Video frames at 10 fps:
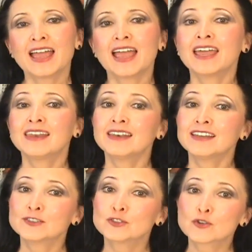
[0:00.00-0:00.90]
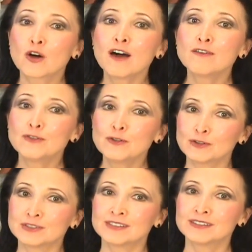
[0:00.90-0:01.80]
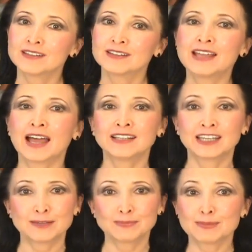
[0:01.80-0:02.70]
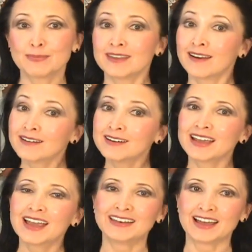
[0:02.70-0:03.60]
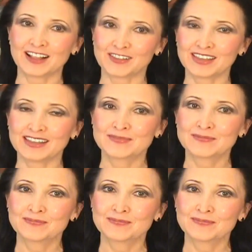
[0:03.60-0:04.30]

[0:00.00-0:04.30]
And it is raw food that keeps me young and healthy.